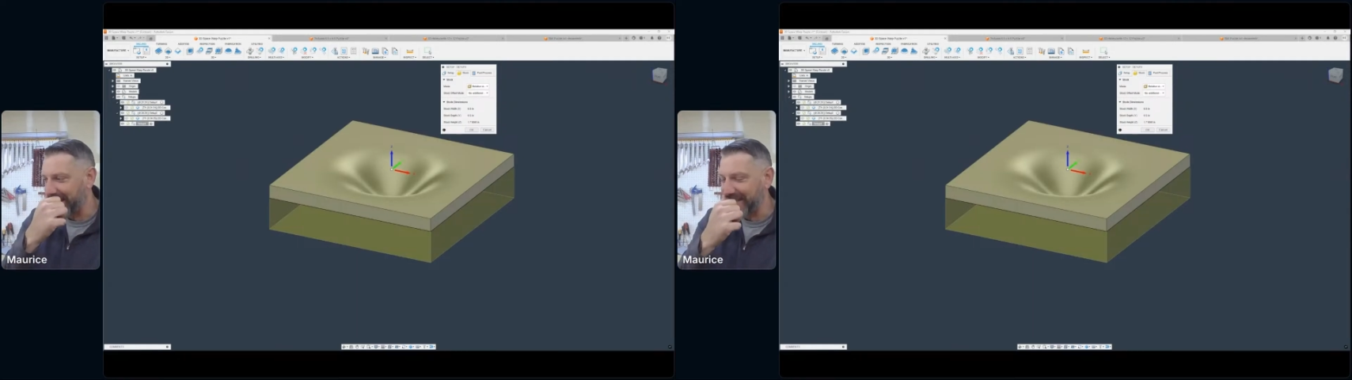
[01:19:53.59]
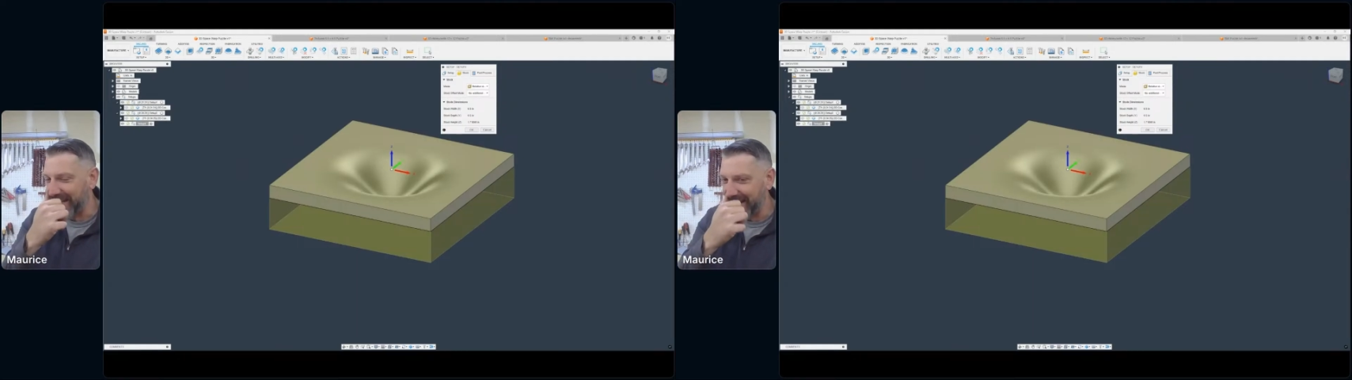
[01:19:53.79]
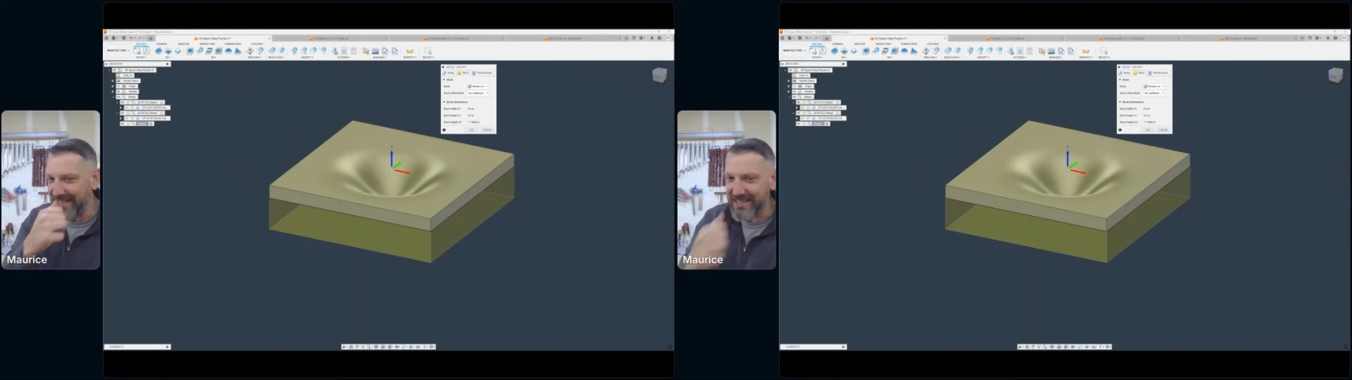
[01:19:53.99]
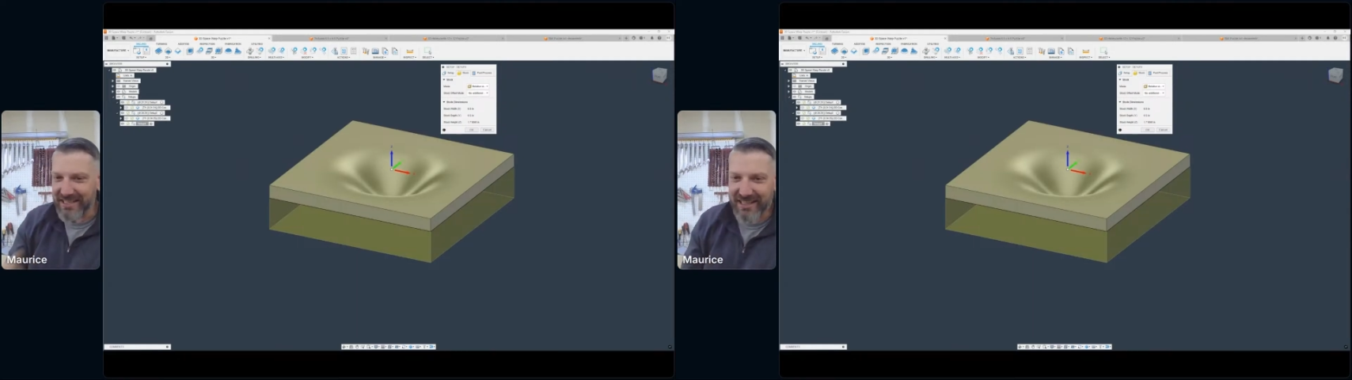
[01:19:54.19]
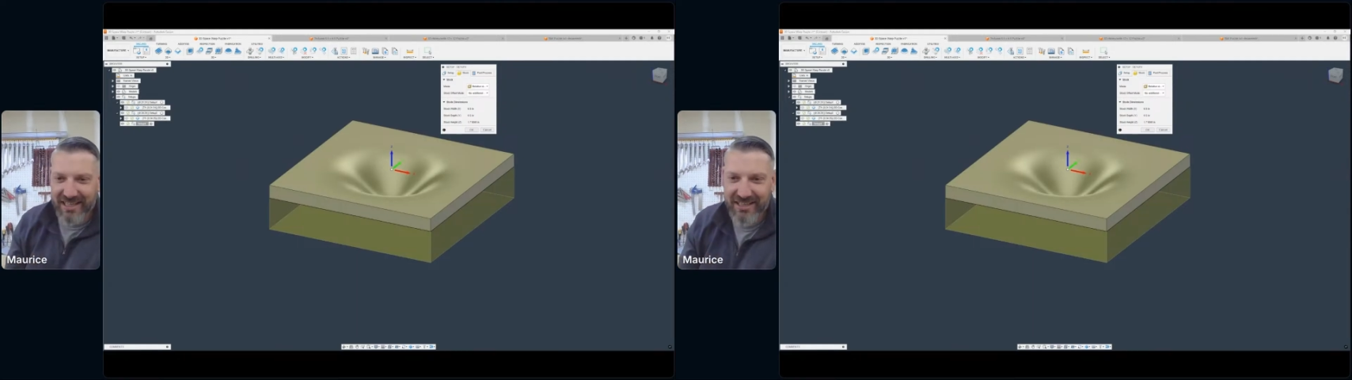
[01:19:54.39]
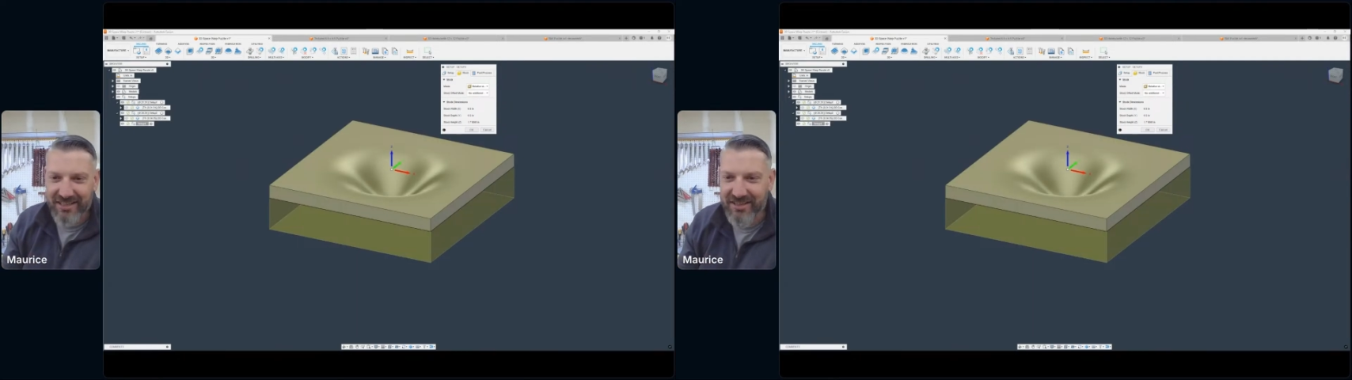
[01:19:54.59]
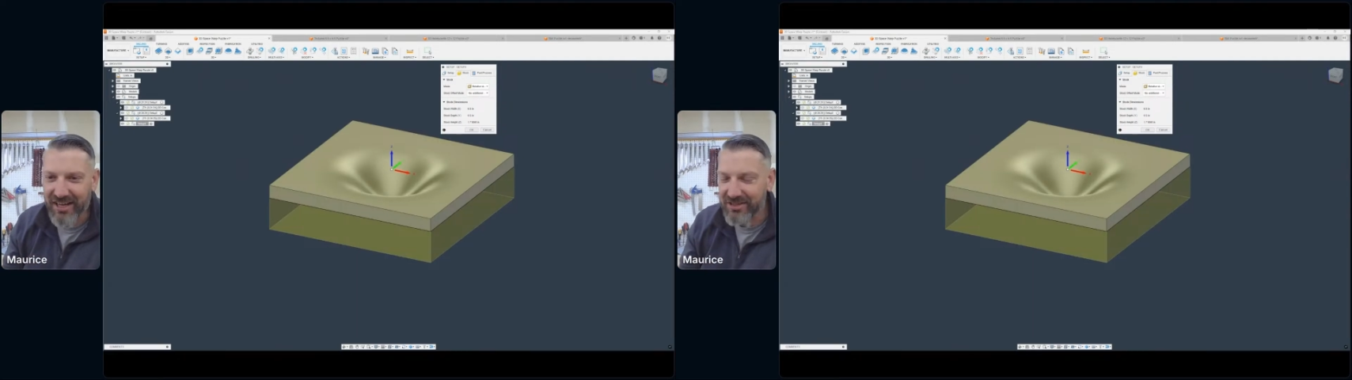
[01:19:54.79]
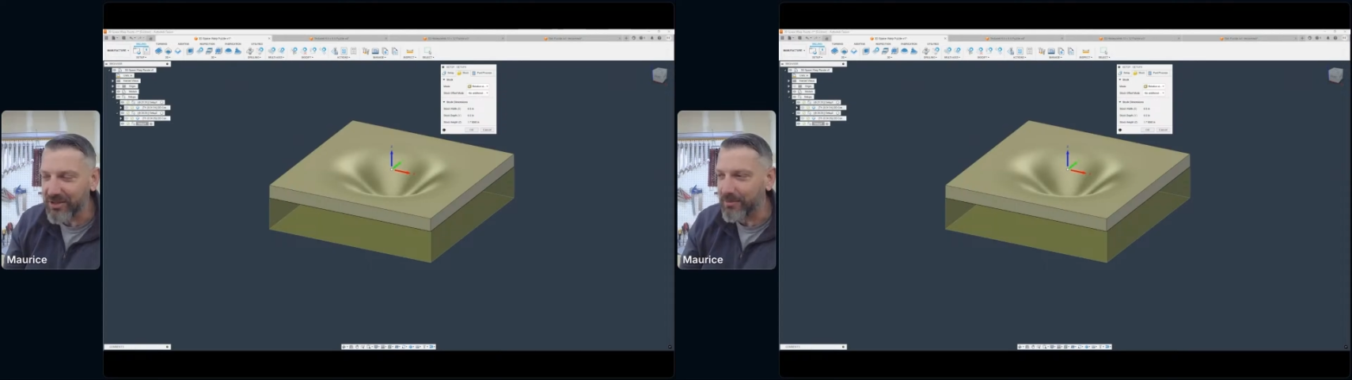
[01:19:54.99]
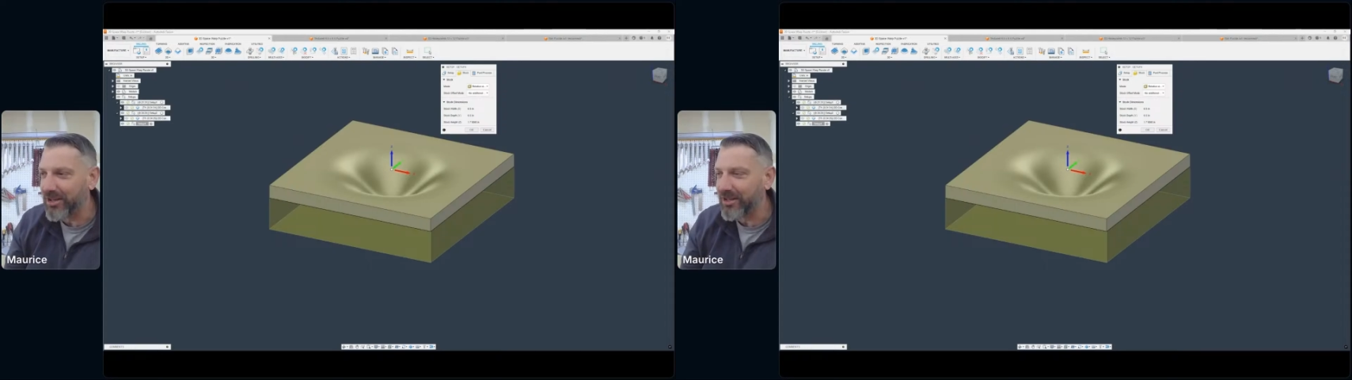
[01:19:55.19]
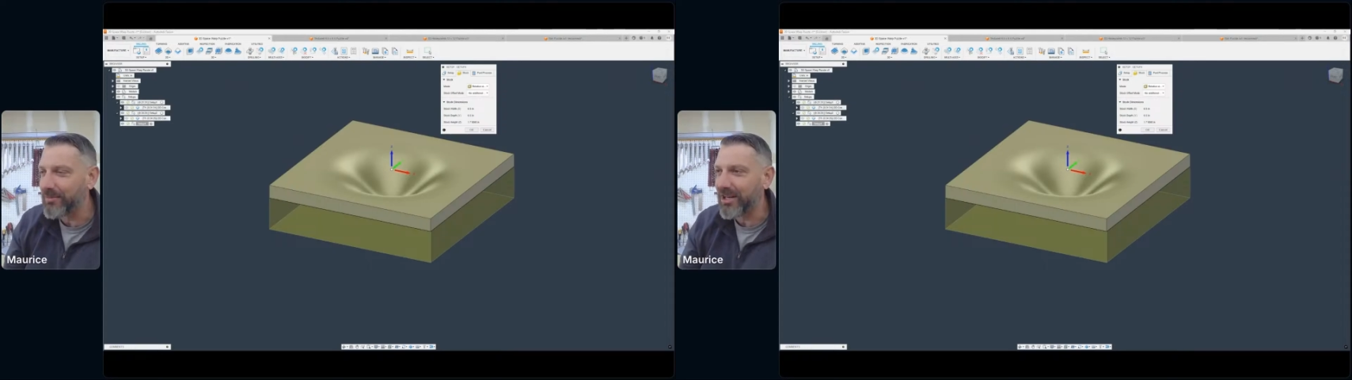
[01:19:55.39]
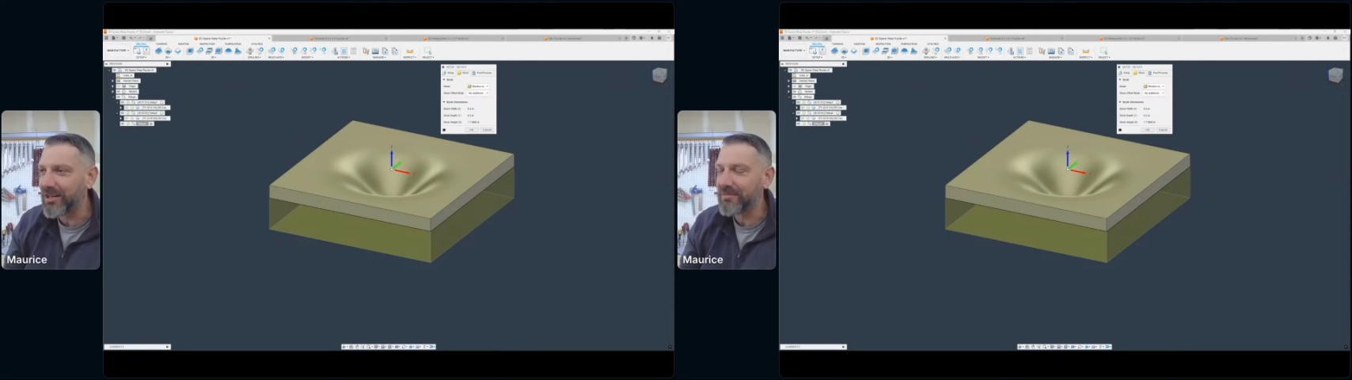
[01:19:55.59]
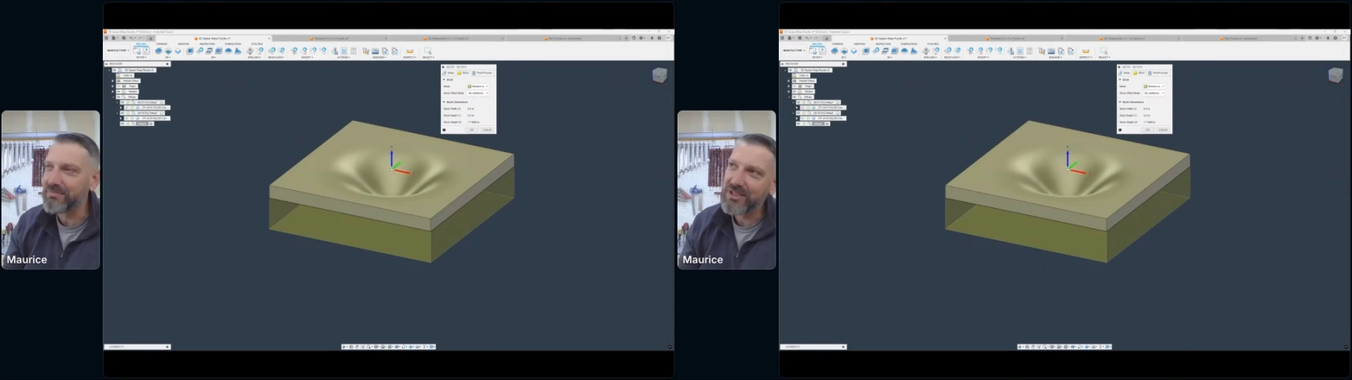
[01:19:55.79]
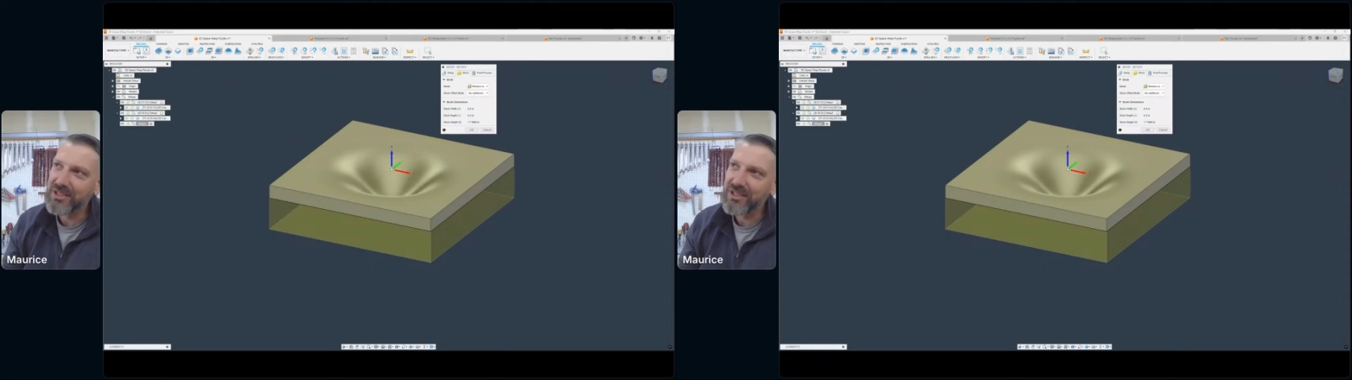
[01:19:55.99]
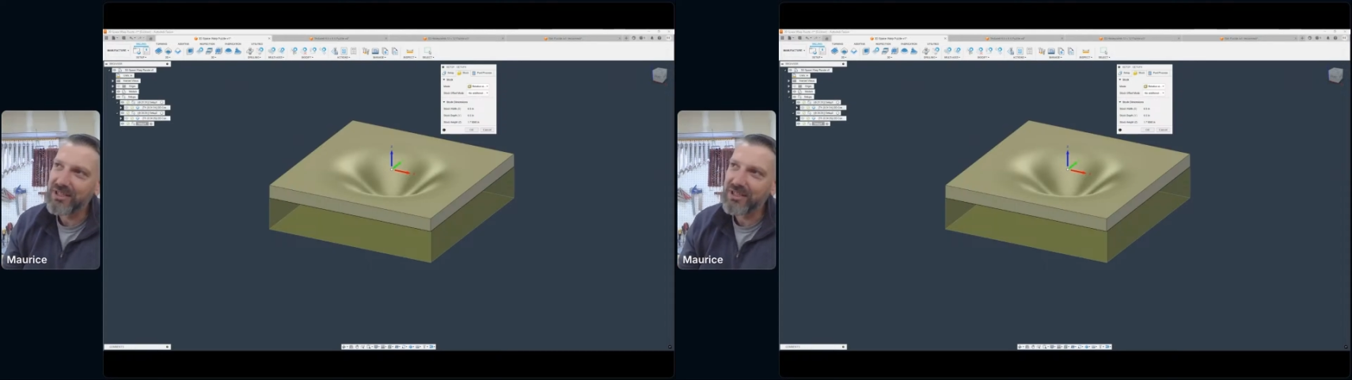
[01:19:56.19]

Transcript: and I need to talk to you, Mark, about